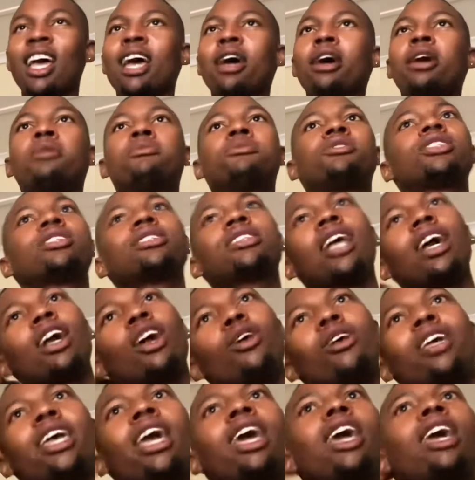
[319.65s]
I'm just like,
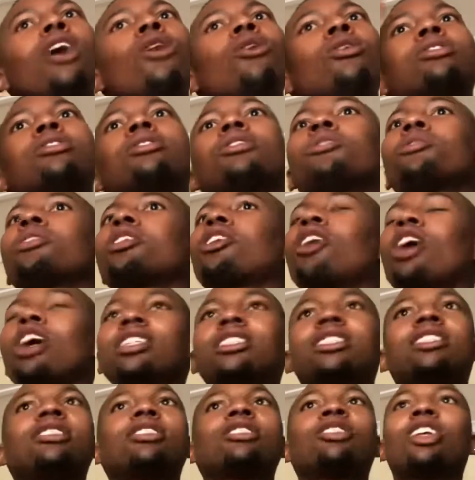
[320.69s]
okay, also the
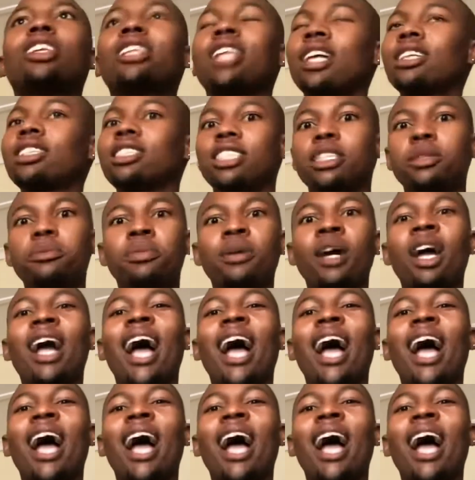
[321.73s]
content's not that deep.